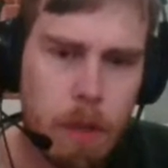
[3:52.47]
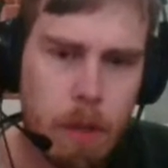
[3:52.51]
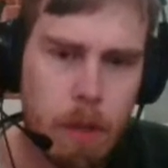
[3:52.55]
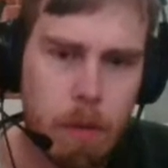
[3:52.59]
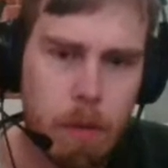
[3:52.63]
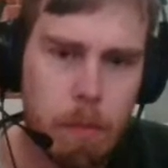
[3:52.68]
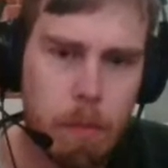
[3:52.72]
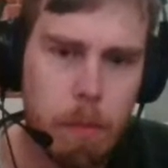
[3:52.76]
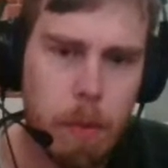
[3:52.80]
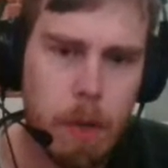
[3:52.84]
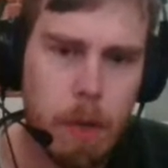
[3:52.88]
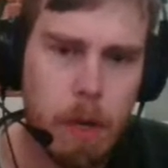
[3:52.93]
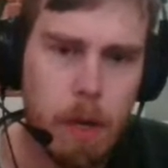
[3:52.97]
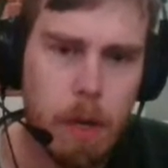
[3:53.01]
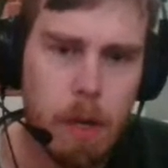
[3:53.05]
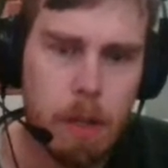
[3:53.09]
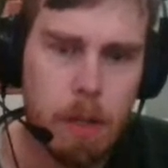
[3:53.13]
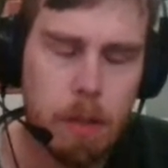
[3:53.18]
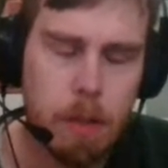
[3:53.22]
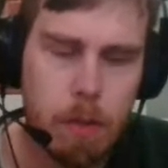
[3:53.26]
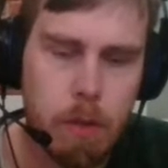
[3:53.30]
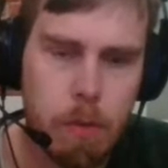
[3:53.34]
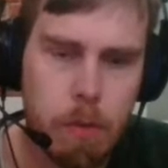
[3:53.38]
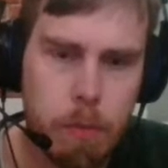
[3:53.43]

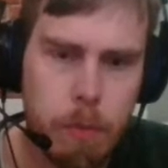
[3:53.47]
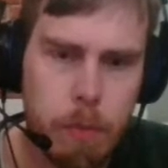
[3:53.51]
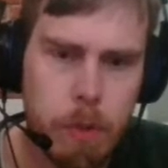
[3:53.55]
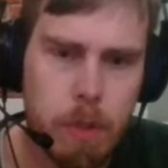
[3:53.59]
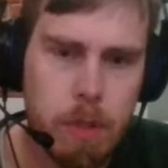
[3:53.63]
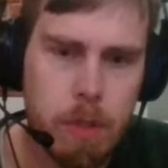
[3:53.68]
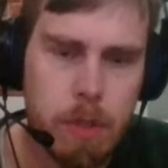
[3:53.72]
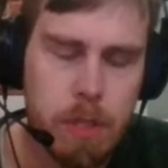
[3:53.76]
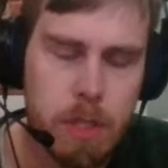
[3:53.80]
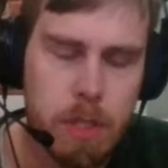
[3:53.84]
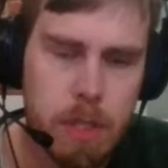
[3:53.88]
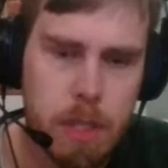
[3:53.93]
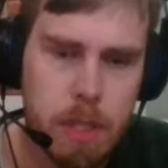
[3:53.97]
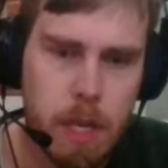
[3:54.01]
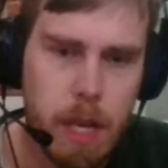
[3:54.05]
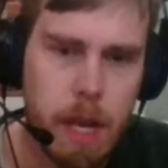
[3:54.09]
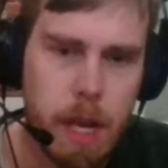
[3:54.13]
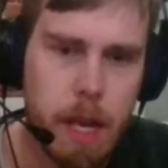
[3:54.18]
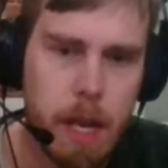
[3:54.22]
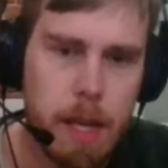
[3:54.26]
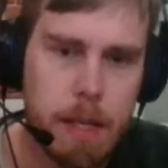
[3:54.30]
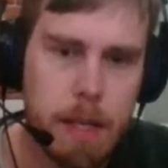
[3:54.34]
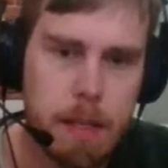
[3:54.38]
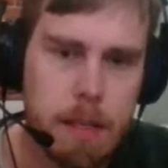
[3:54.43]
But computer
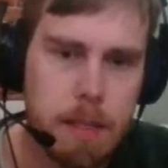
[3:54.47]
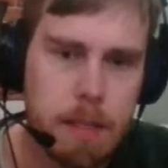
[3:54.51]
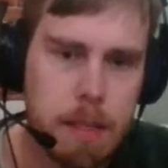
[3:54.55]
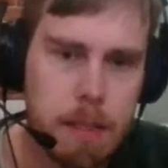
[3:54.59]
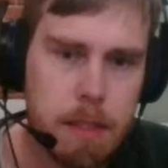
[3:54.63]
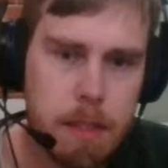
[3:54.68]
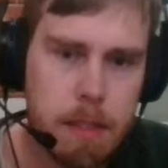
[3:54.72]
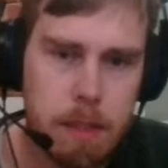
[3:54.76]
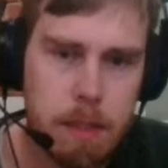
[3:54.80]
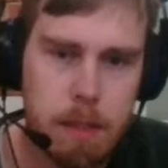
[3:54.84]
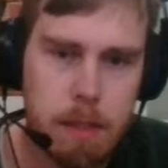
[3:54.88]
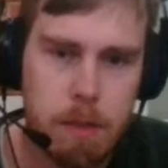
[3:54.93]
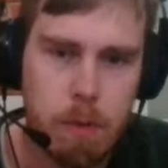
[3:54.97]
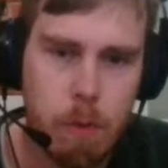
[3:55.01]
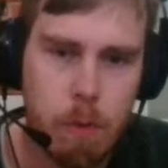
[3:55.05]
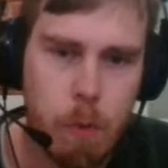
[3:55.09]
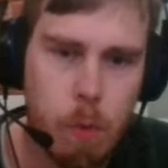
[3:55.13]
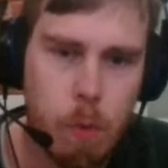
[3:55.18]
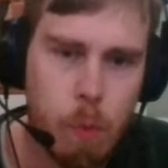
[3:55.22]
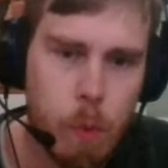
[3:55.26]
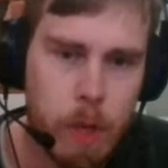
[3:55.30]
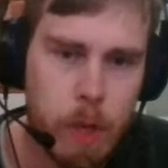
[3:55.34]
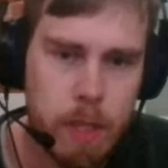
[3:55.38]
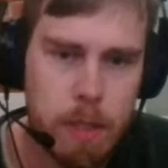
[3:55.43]
says
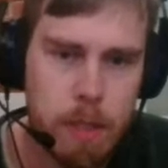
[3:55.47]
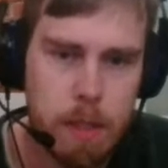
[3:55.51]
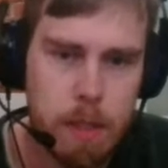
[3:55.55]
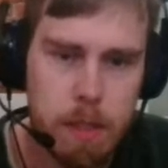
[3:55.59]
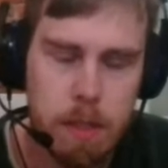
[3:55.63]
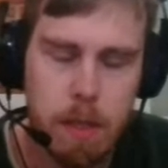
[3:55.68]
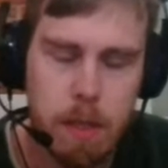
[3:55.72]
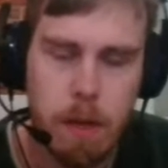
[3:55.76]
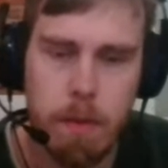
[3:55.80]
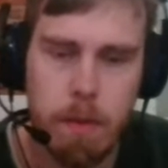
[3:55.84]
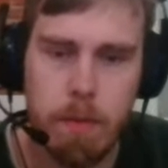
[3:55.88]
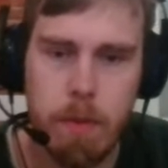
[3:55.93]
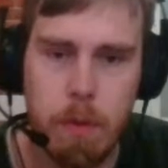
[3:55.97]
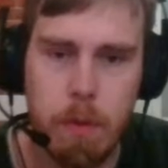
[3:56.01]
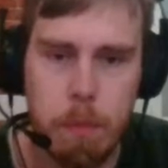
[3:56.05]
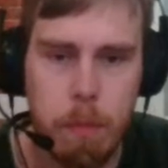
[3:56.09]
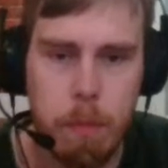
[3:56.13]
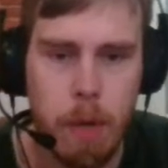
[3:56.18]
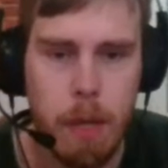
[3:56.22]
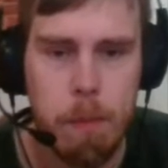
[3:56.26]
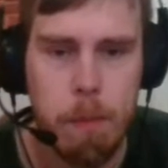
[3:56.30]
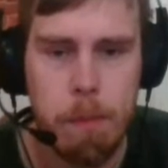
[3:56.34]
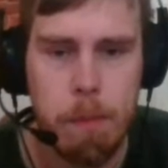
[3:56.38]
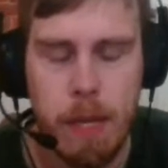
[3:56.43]
white is
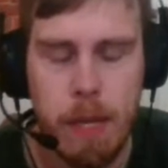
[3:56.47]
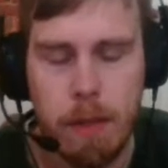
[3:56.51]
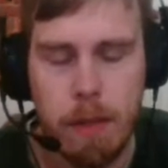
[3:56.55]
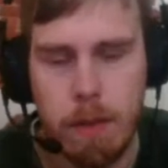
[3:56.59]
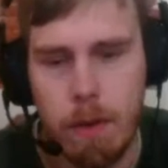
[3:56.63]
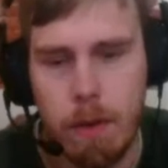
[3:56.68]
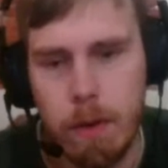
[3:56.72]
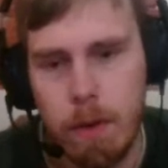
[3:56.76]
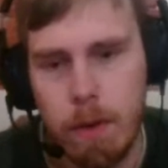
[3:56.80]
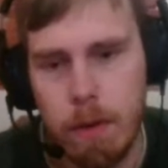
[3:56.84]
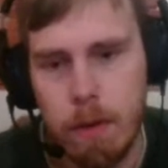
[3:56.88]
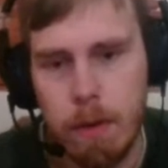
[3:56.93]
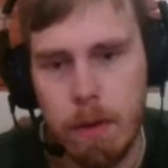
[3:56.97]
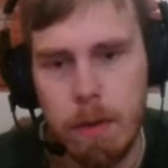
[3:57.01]
comfortably better.